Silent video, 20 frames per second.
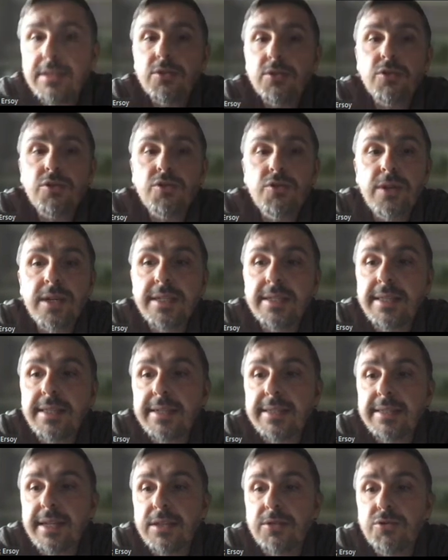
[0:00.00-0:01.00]
So Q is
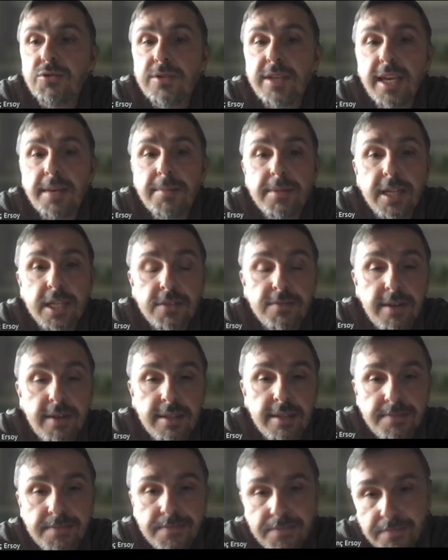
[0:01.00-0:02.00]
less than 2K plus
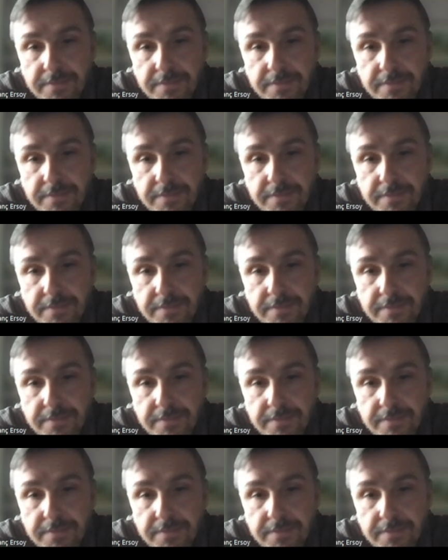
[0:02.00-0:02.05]
1.